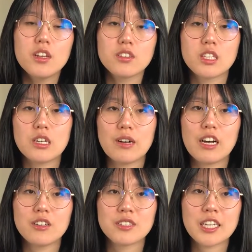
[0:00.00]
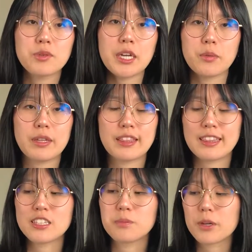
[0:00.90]
so I'll segue with
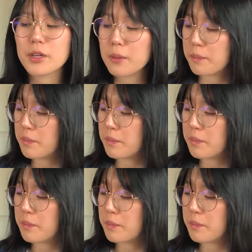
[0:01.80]
this book.